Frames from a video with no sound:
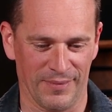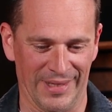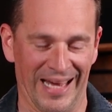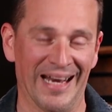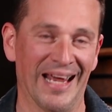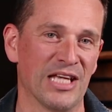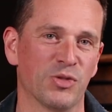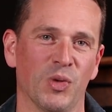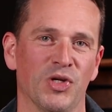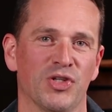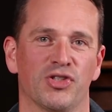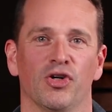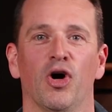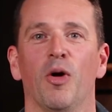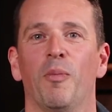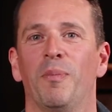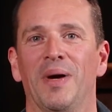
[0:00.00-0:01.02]
And as we
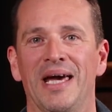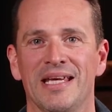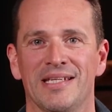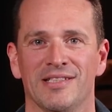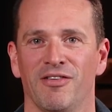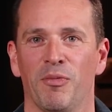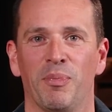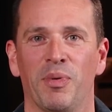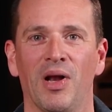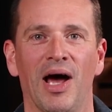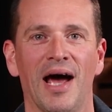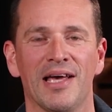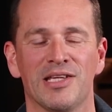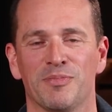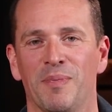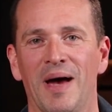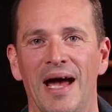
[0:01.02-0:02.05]
saw, Peter
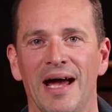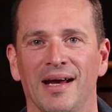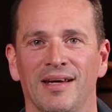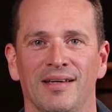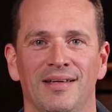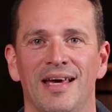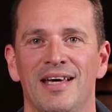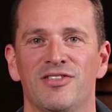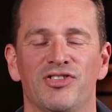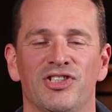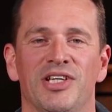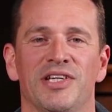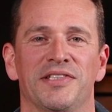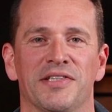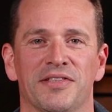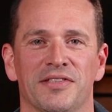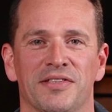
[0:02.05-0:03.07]
replies back, yes,
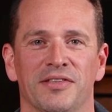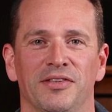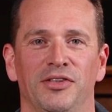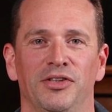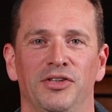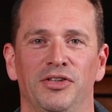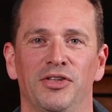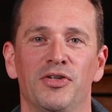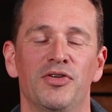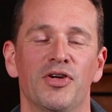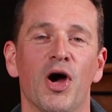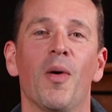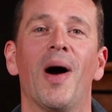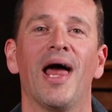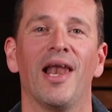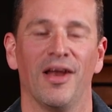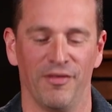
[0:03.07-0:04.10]
Jesus, you
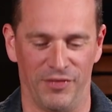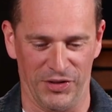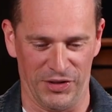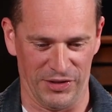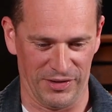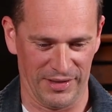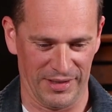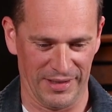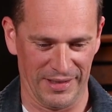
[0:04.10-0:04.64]
know I love you.